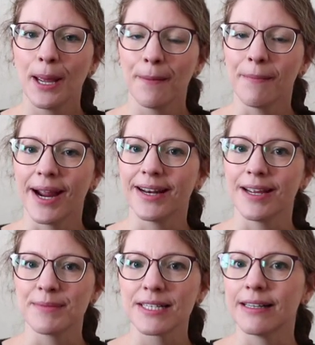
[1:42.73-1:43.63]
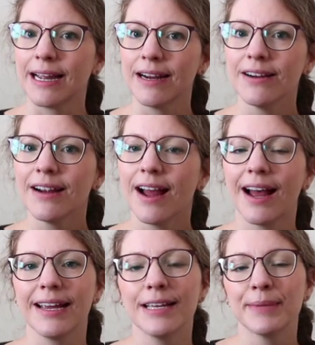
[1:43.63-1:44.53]
My name's Claire.
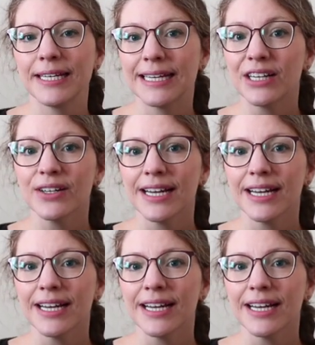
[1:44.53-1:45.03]
I am a knitter